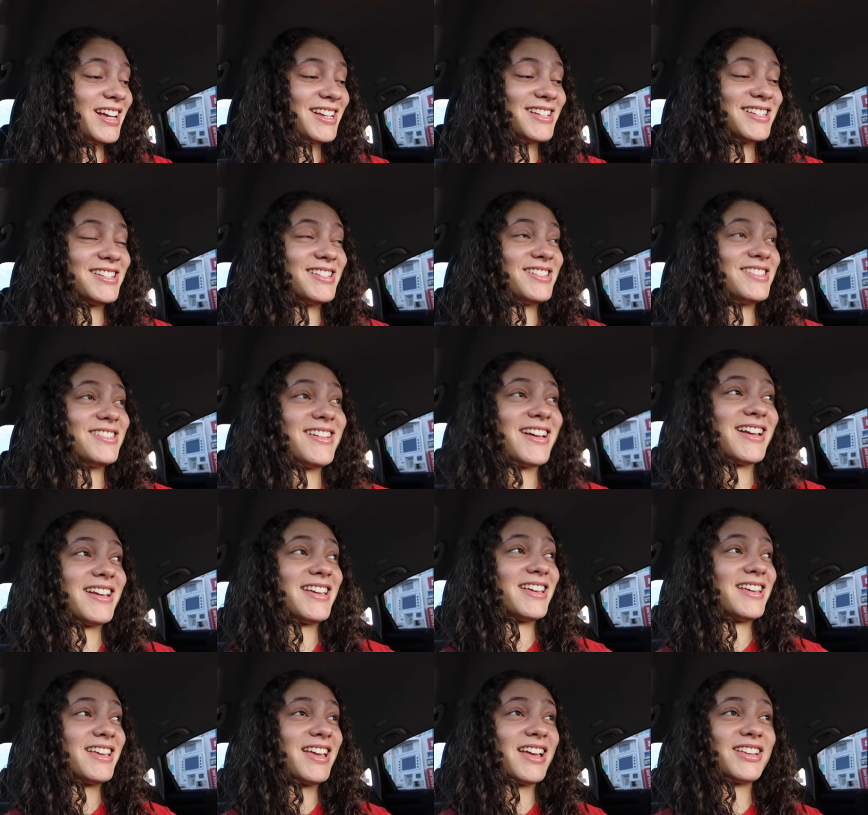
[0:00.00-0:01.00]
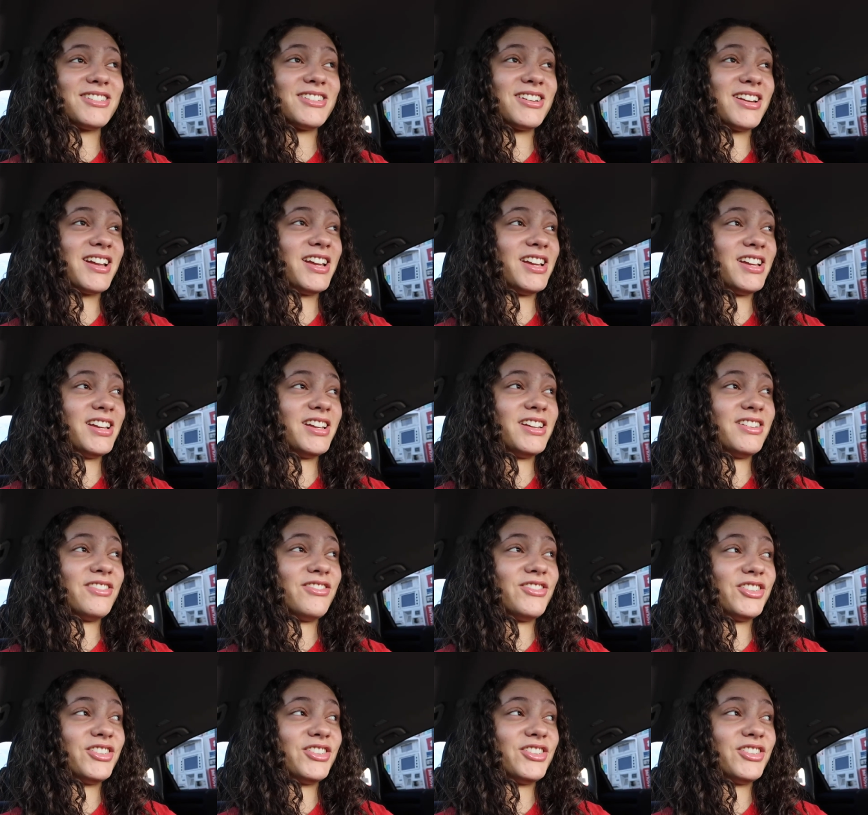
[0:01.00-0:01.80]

I drank it yesterday